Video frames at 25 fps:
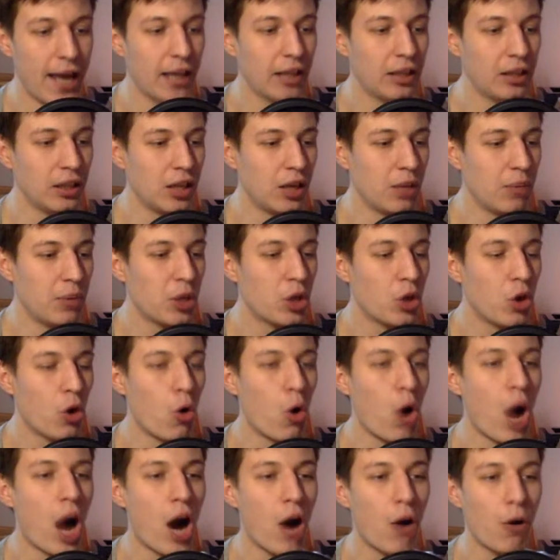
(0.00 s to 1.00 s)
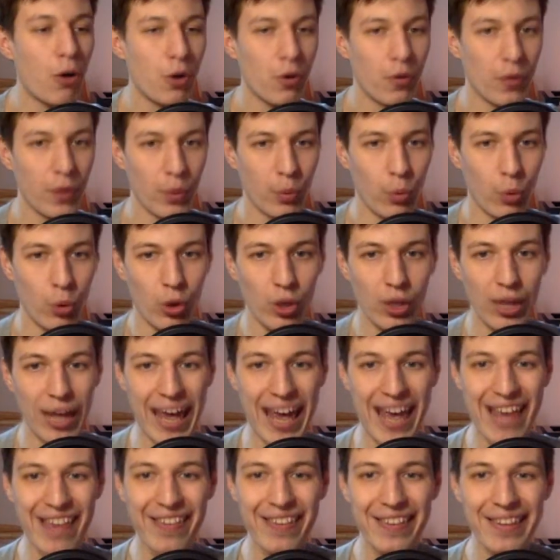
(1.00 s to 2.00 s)
a little bit go out of the wall,
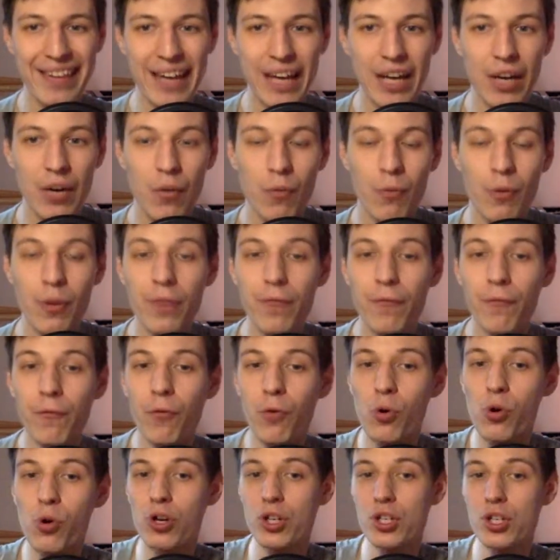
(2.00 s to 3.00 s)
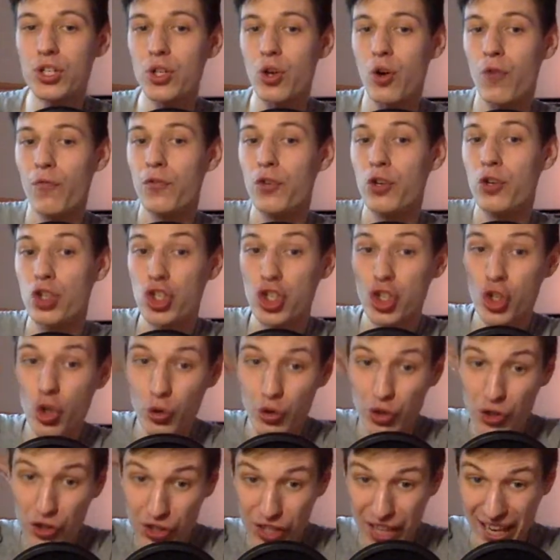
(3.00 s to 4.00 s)
and then with force of your
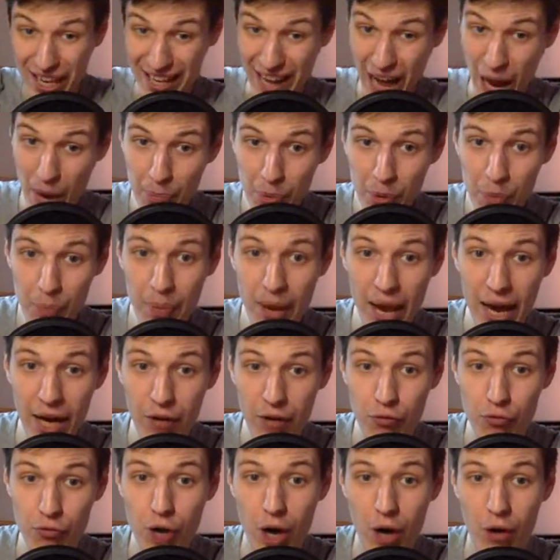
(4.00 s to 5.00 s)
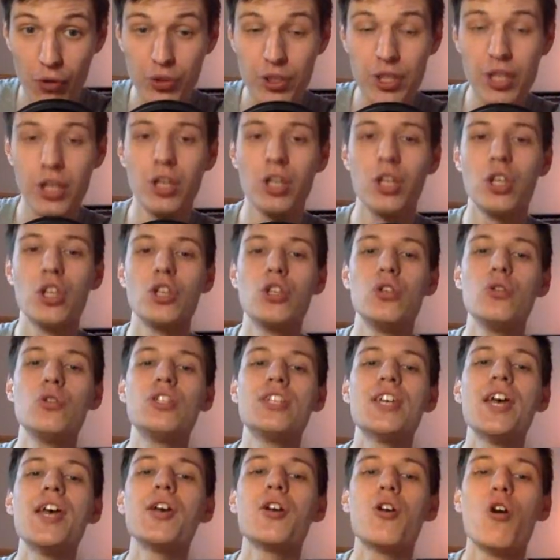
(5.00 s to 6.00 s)
shoulders and upper back rounding, you
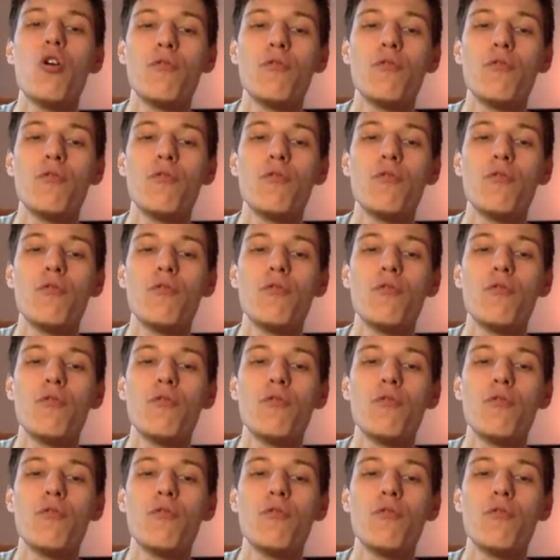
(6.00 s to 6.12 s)
take